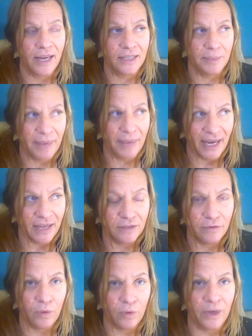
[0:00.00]
and
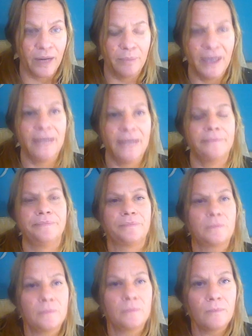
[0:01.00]
demand for it. But
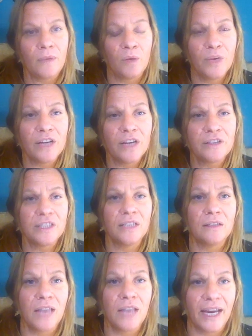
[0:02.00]
we are
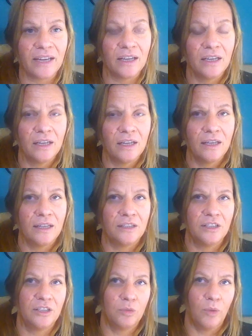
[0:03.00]
still like
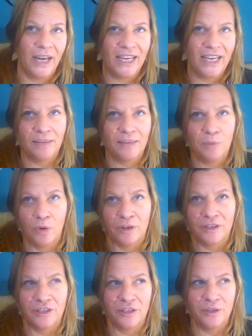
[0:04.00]
just waking
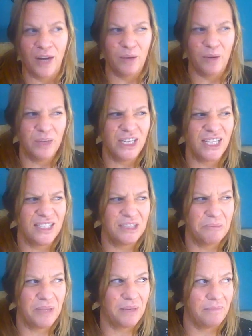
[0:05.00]
more to, I want to get
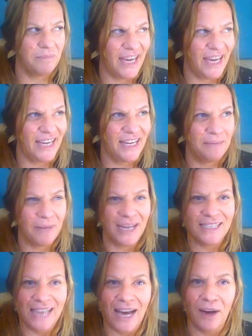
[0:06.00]
something made in
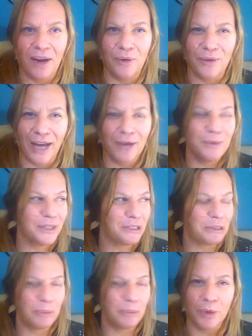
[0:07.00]
my town. I want
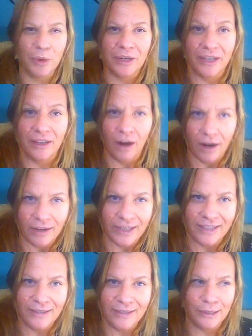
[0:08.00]
to support an
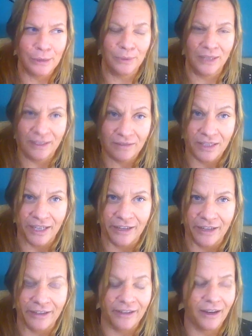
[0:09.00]
artist who lives
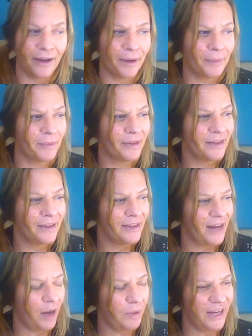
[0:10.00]
here. Um,
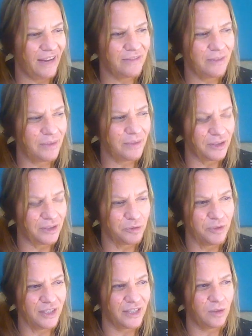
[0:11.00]
I want to have something
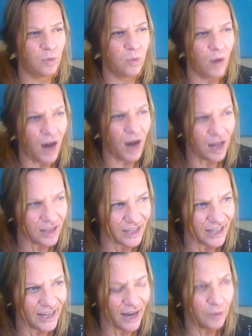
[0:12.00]
that's really
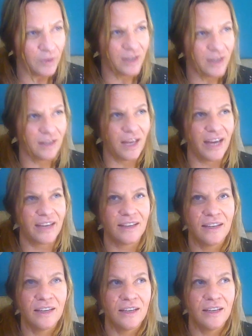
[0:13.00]
quality. I want to,
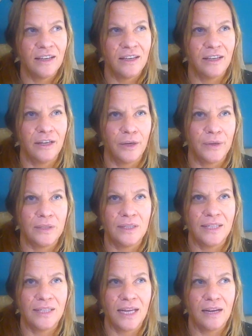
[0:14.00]
like, you know,
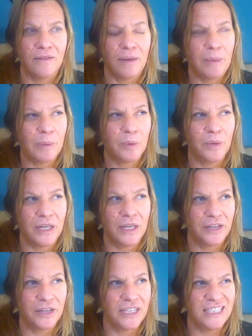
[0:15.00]
instead of, I remember
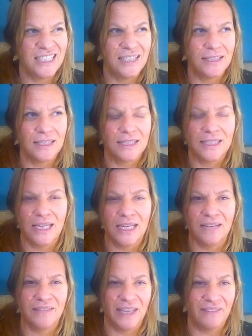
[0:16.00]
one year I did this,
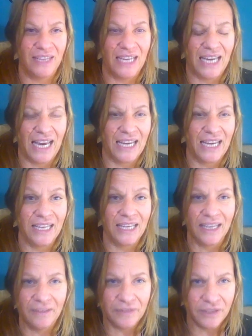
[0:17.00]
instead of giving any
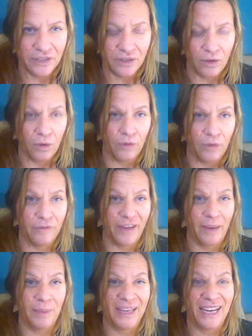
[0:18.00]
gifts to the whole
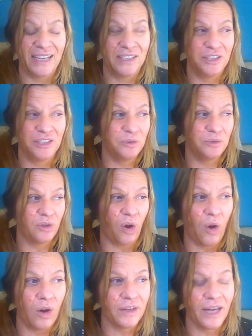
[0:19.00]
family, I used
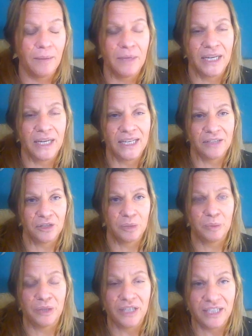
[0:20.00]
all that money and
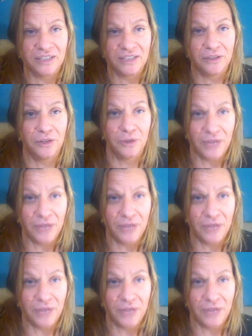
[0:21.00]
just put it into